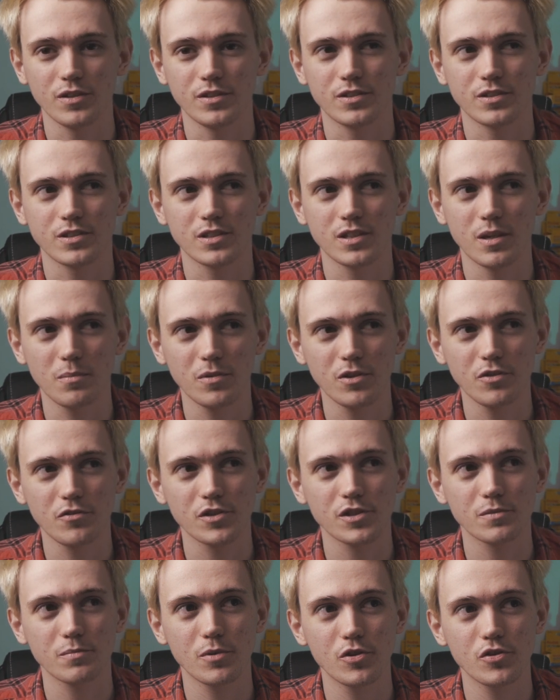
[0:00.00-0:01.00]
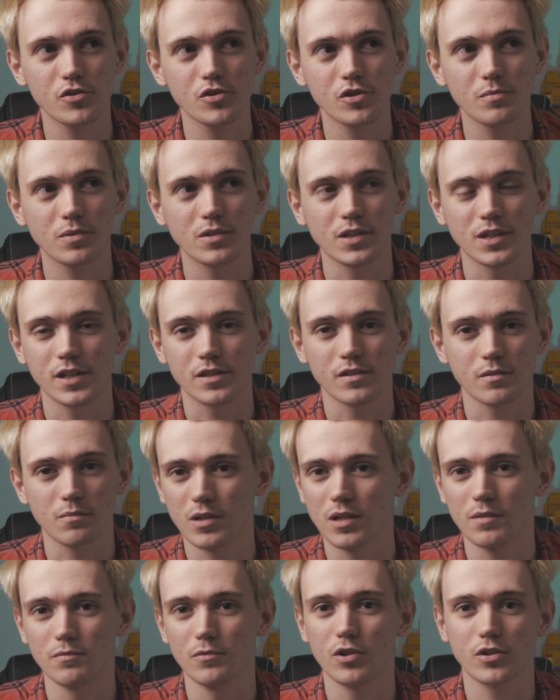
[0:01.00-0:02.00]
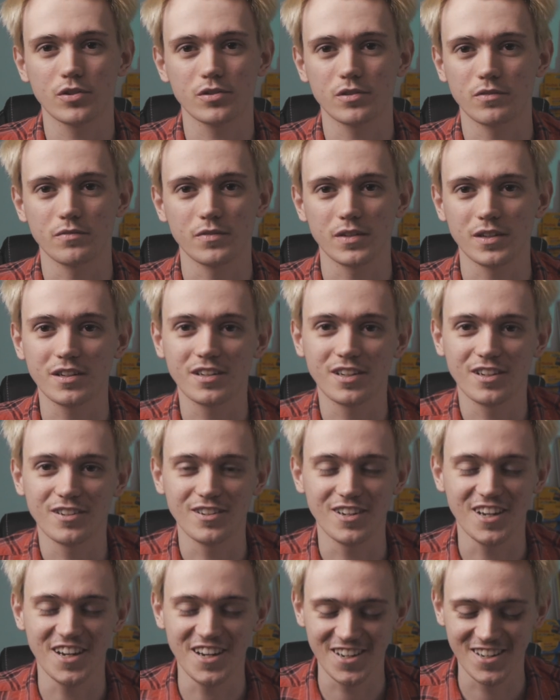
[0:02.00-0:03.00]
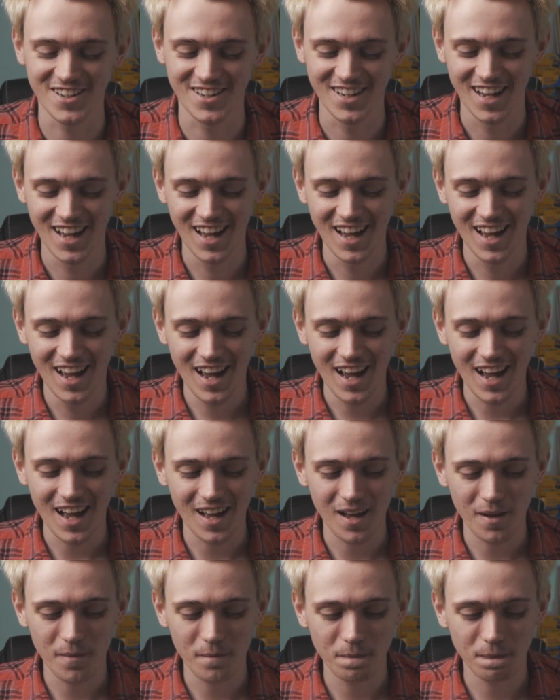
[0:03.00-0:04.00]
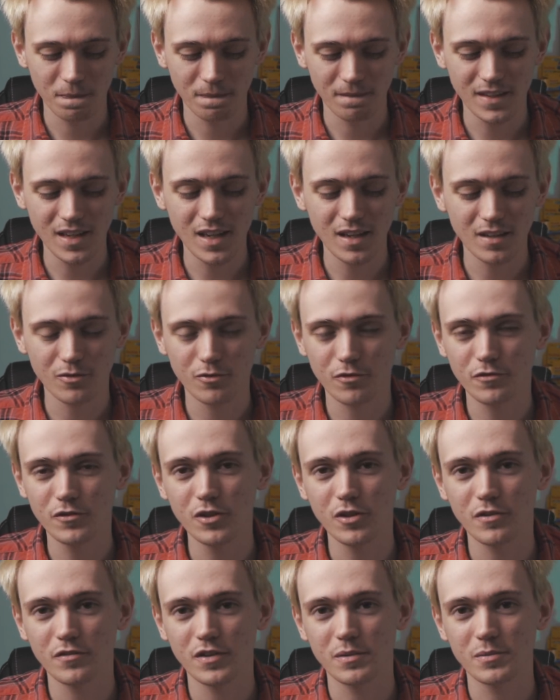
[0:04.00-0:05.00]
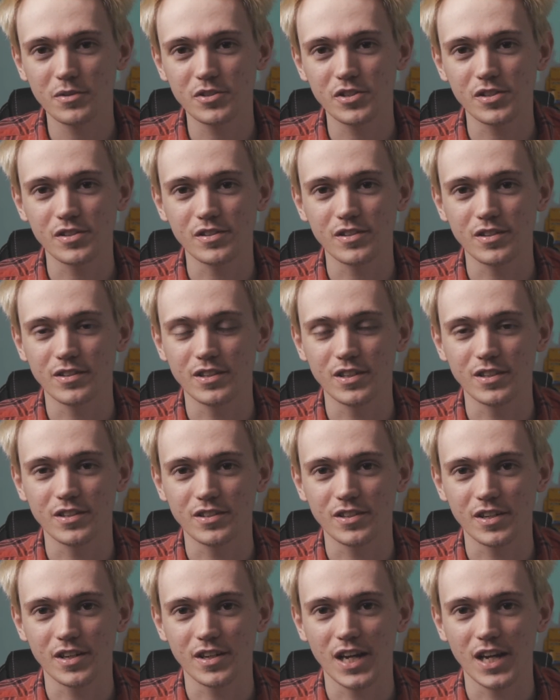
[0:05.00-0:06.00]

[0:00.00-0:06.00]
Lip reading: similar exposure, but I guess I might have knocked something, I don't know. Yeah, there were a few other images that didn't turn